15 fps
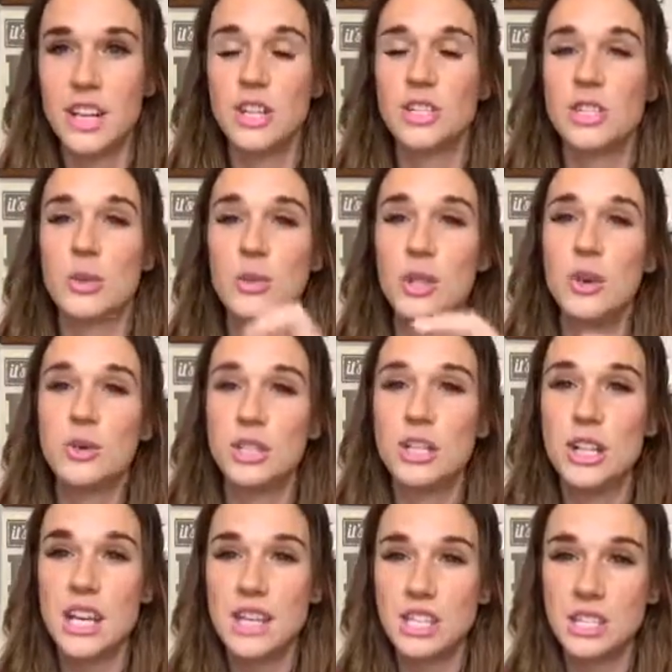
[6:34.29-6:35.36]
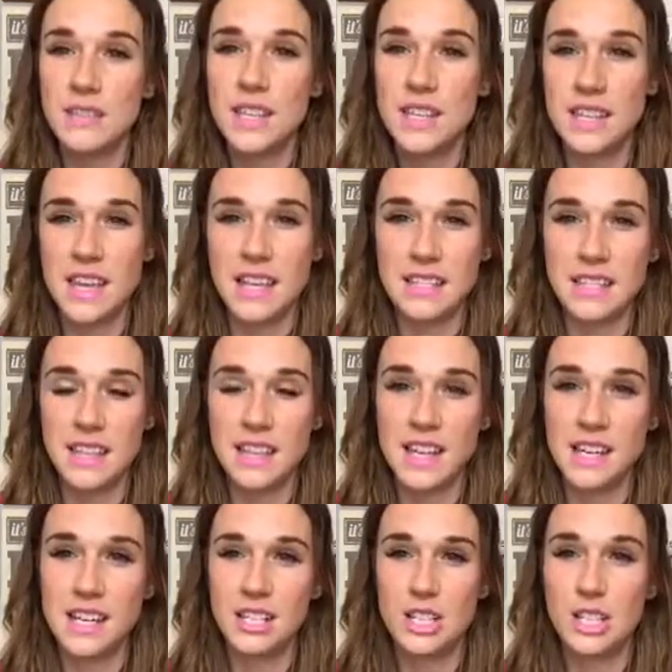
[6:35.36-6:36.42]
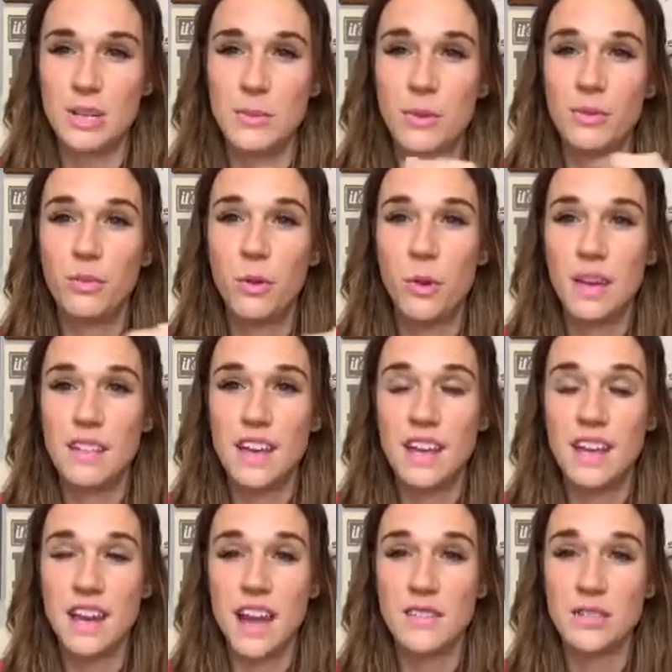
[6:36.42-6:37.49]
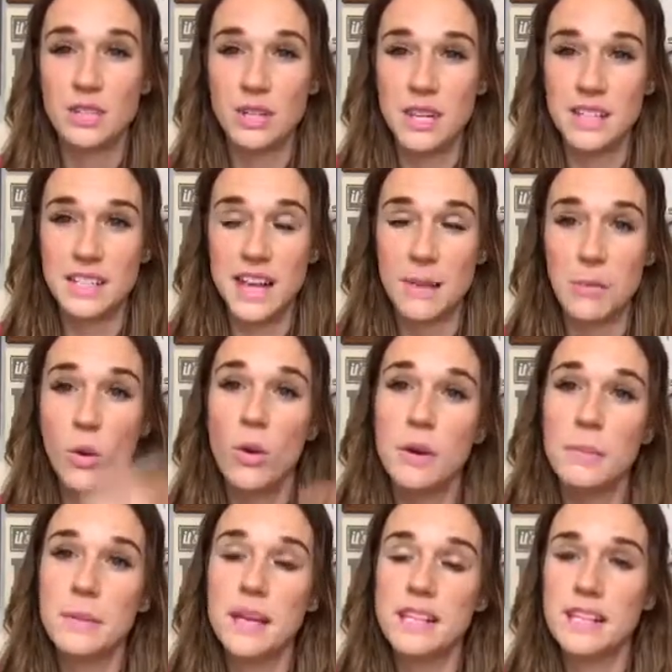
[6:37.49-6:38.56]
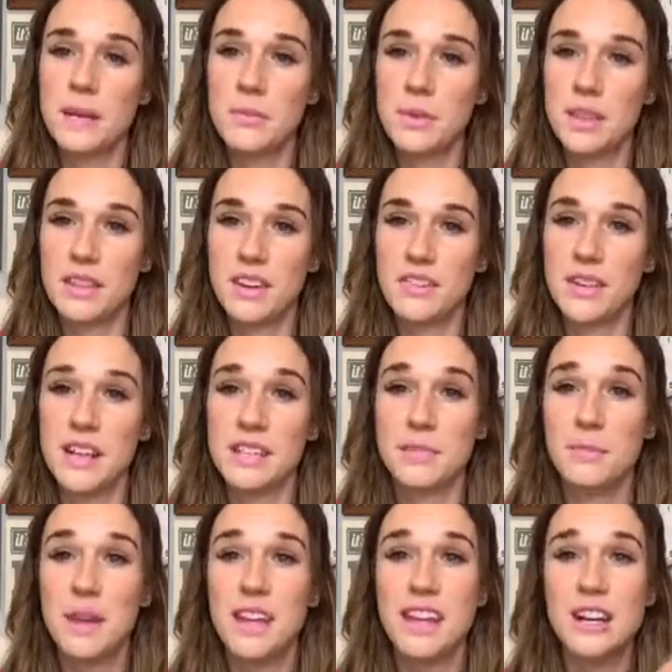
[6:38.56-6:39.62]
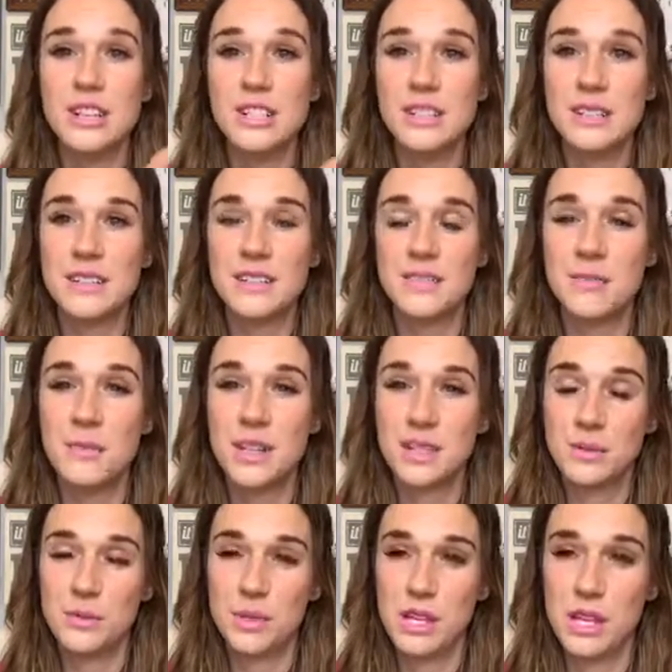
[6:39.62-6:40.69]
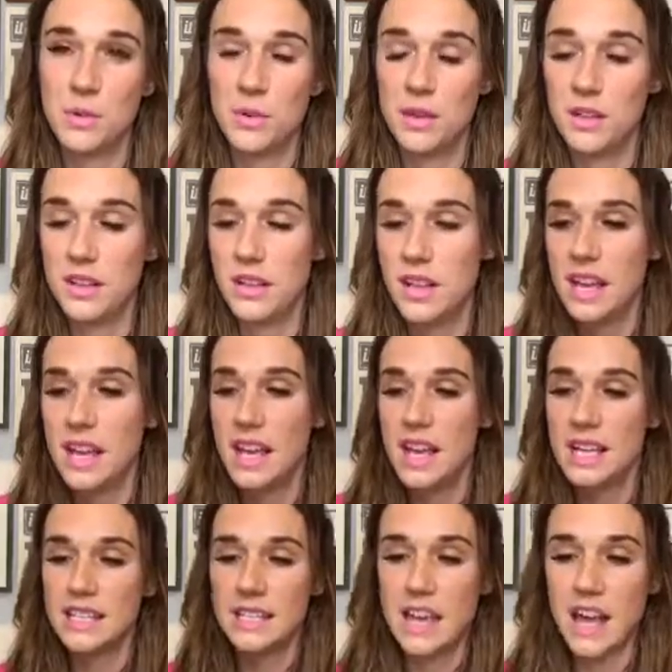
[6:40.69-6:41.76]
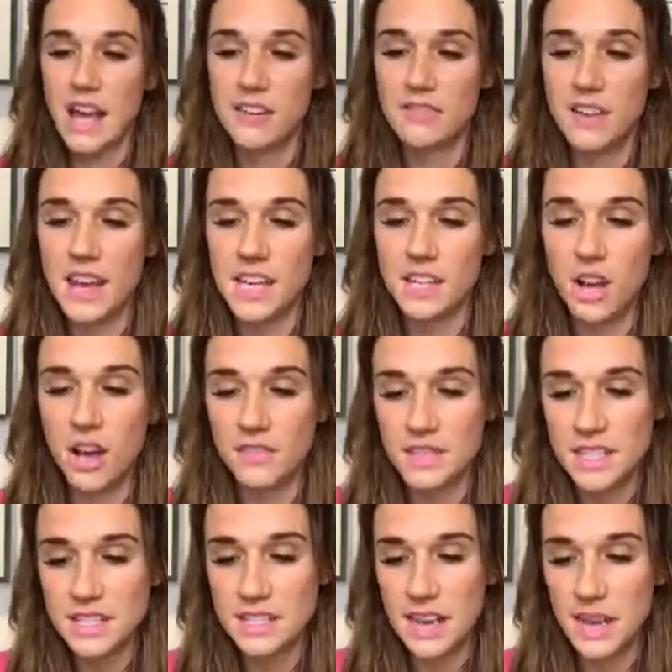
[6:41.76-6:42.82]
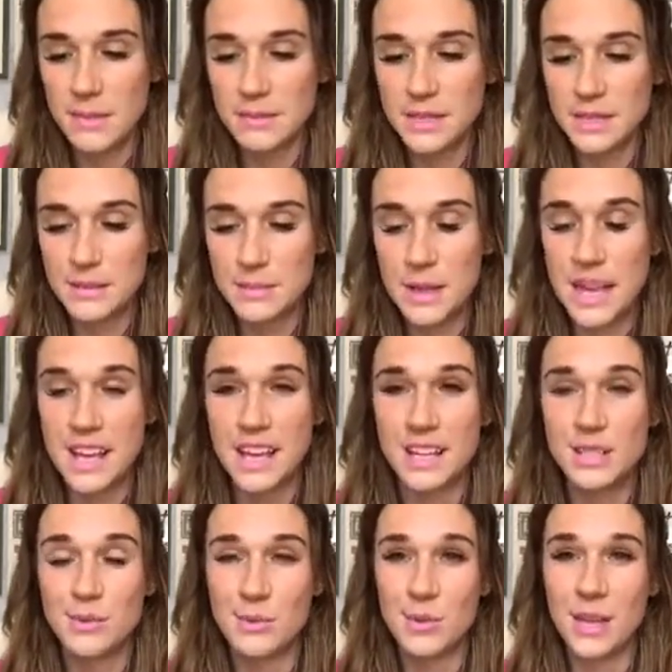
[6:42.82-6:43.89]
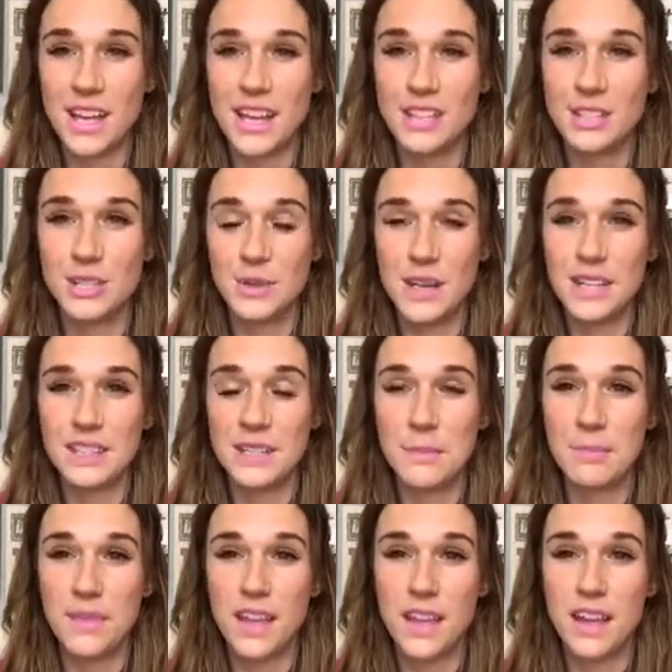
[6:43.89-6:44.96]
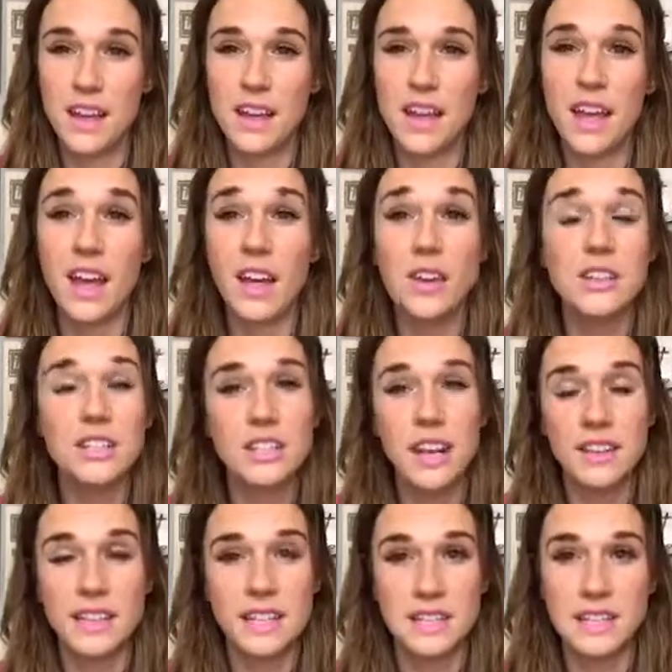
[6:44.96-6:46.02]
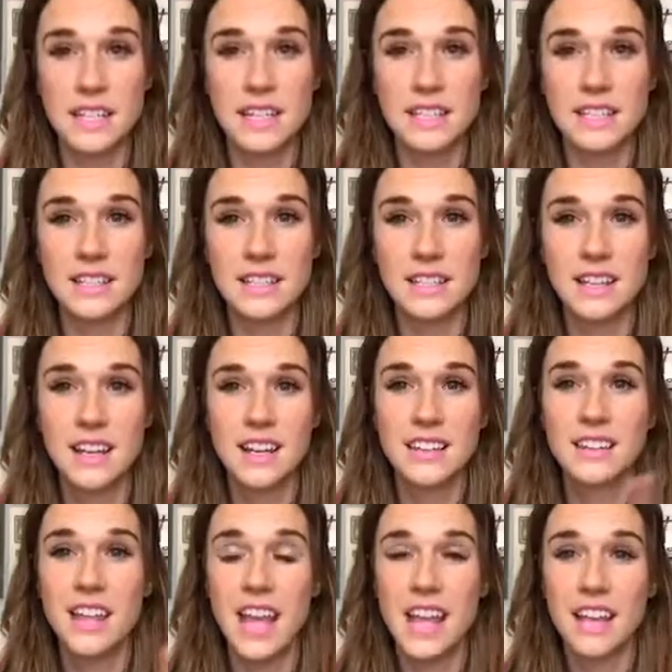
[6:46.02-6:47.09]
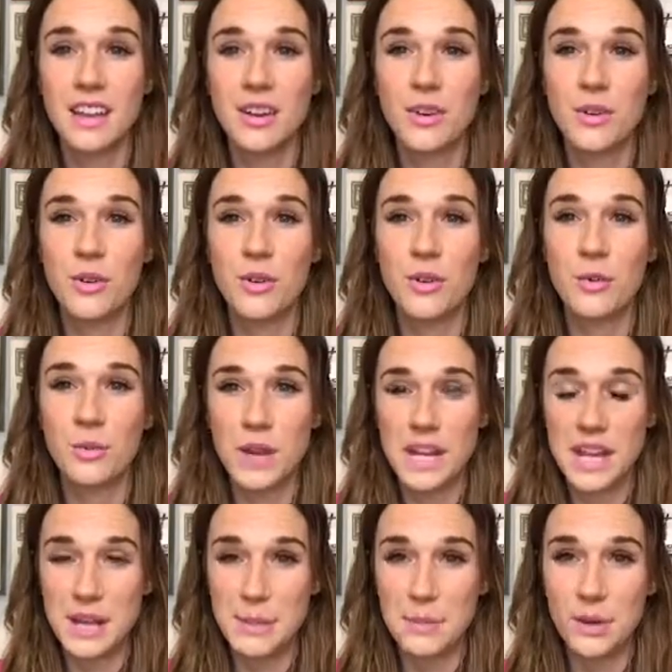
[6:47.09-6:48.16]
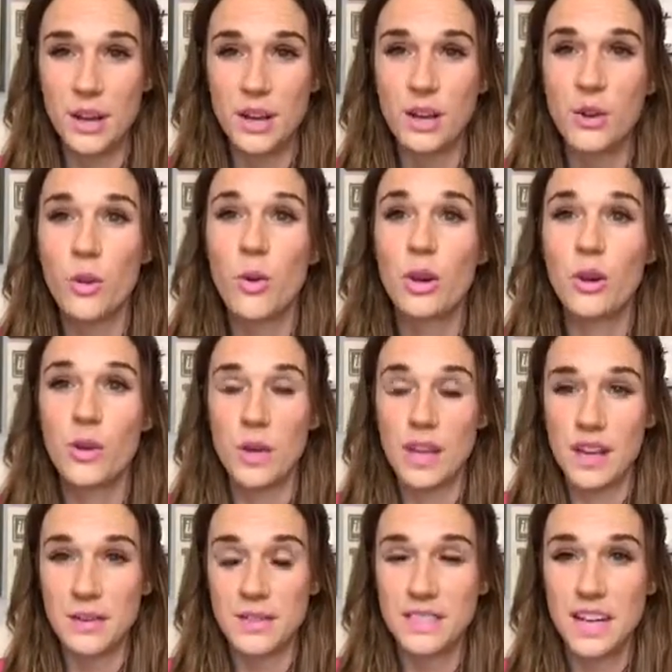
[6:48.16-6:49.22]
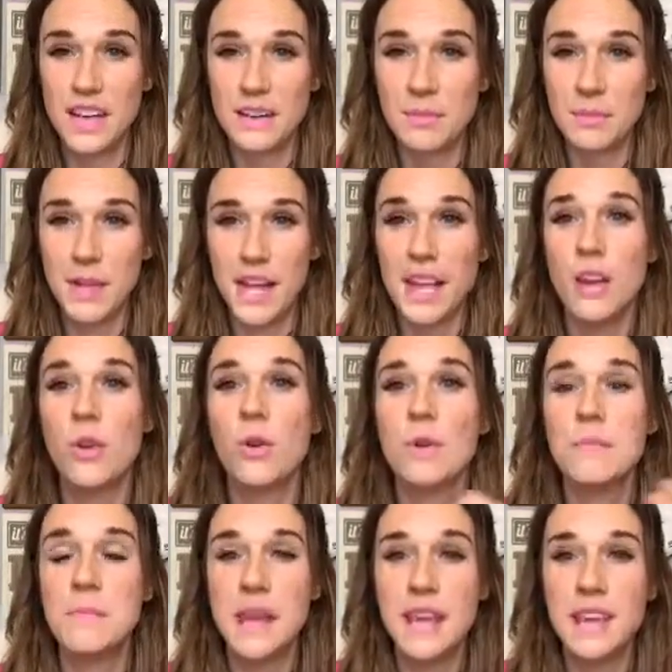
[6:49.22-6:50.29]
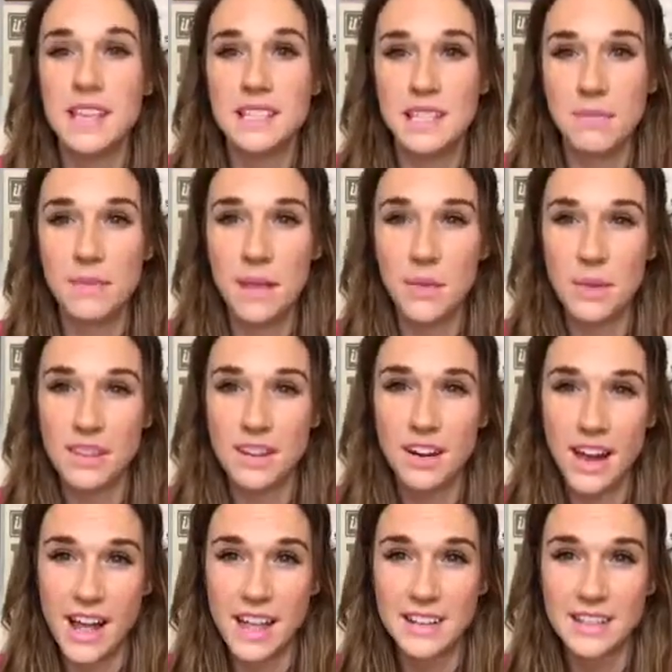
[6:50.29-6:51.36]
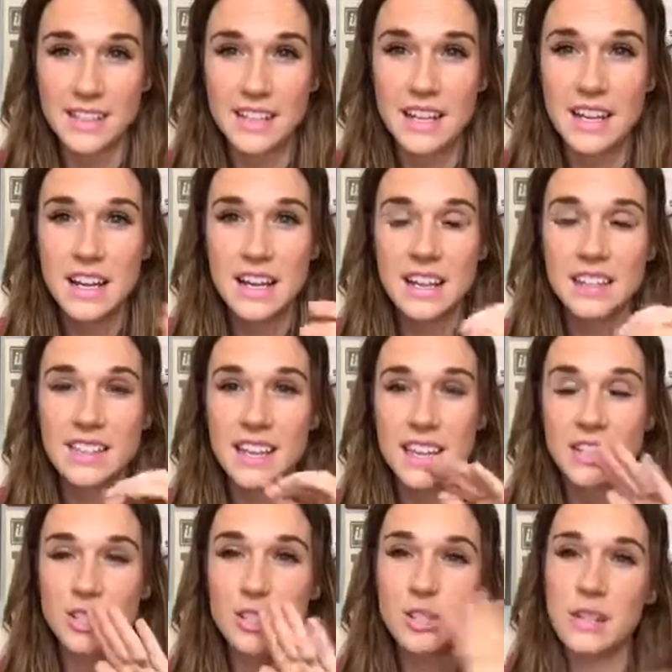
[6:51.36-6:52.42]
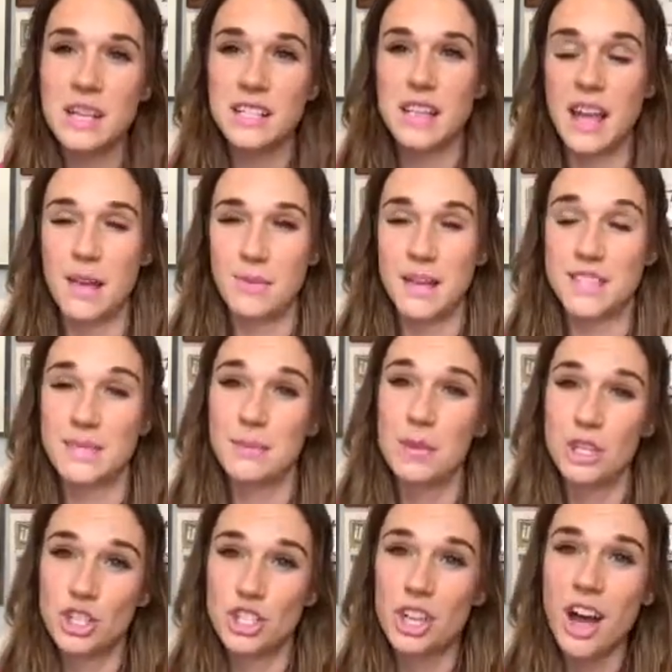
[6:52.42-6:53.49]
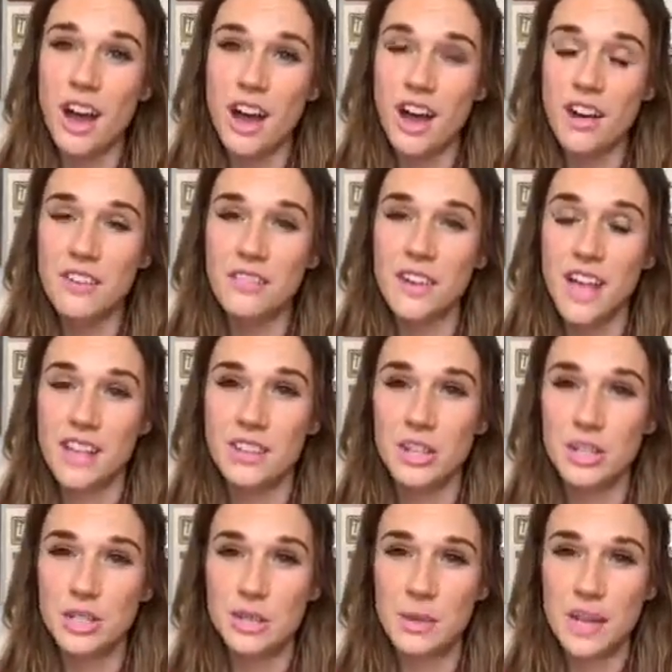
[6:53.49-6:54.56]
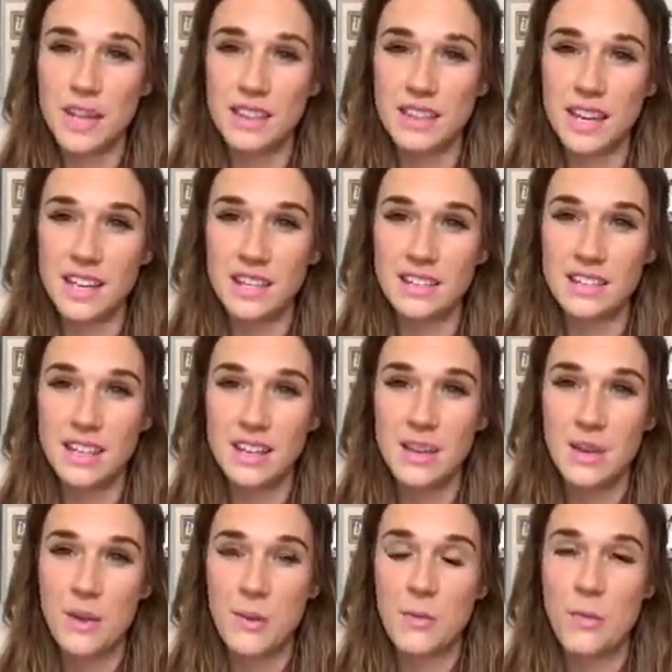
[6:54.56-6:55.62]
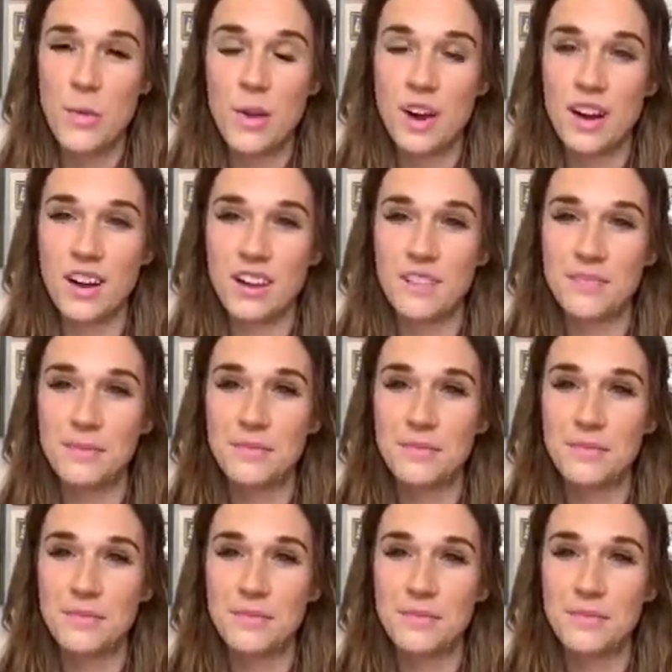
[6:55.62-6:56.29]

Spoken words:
So those are each of the things that they need to do before they can have screen time or playtime with their friends. But here's what's really cool, is that I find oftentimes my kids will get doing something else on this list, like reading a book or going outside and playing or making something with their hands, that screen time gets pushed off and they're doing things more